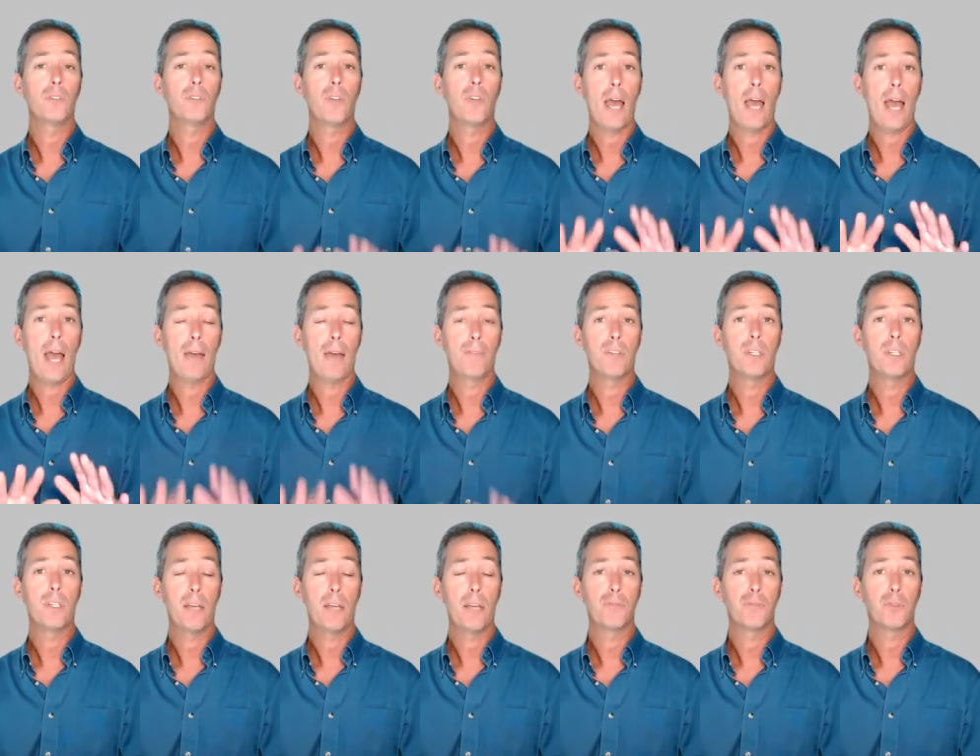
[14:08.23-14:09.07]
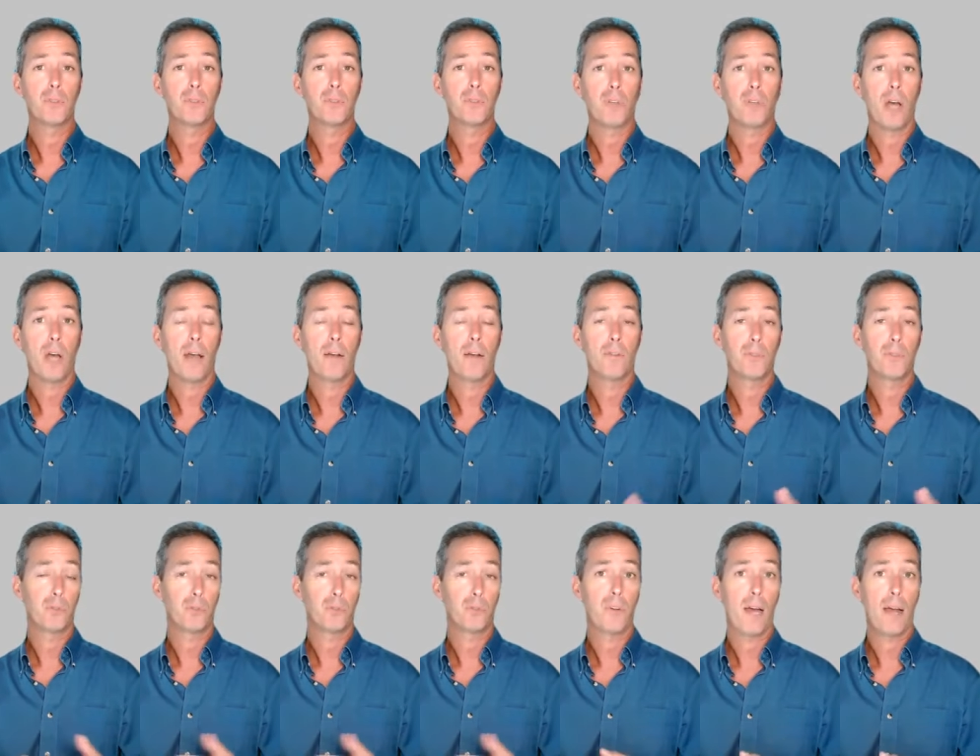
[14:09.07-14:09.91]
to advocate for
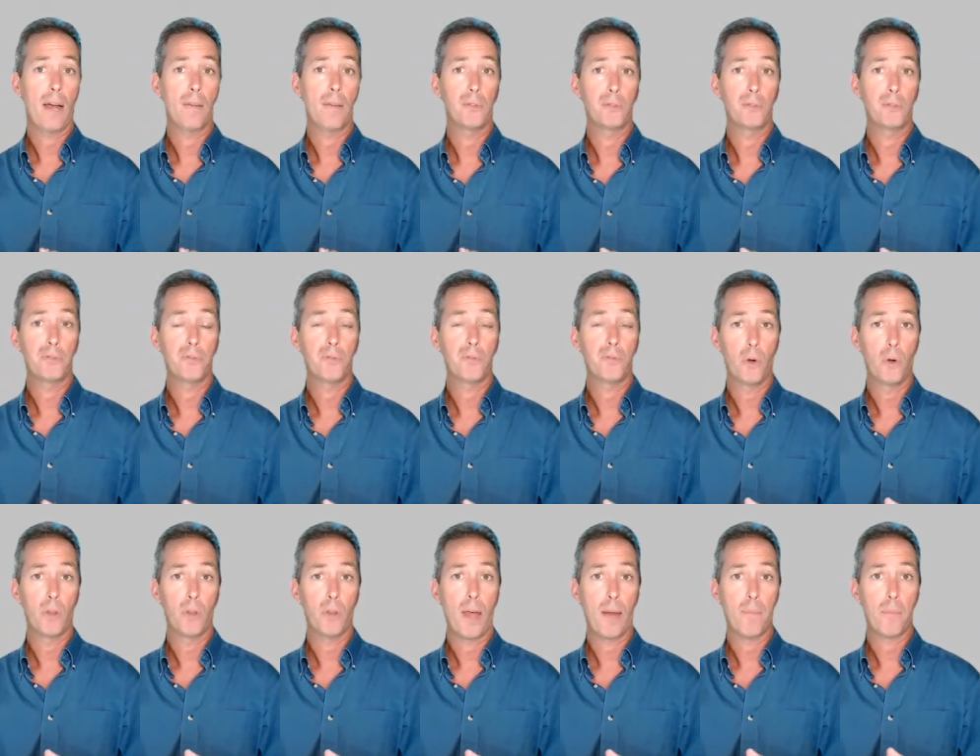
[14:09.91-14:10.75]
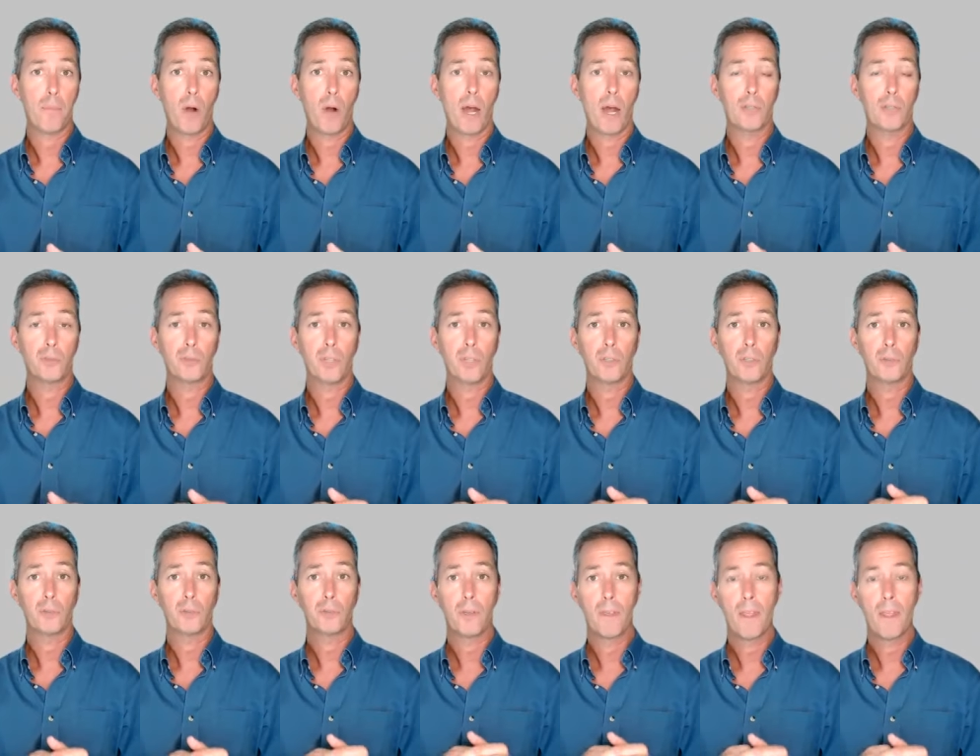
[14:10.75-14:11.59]
survivors for that
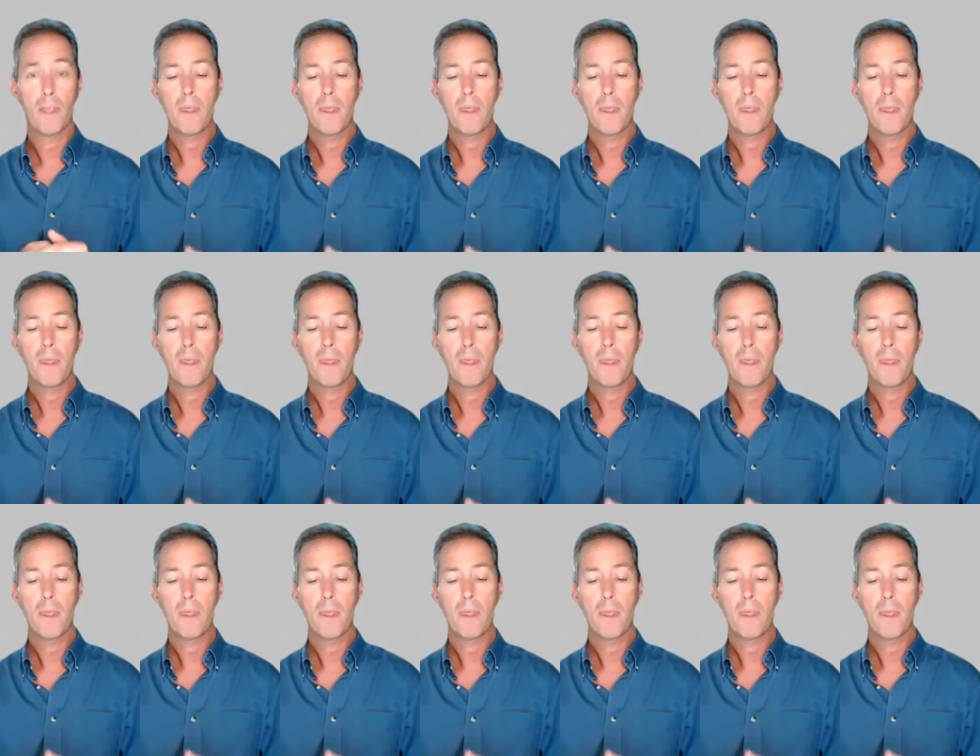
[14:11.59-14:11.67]
process.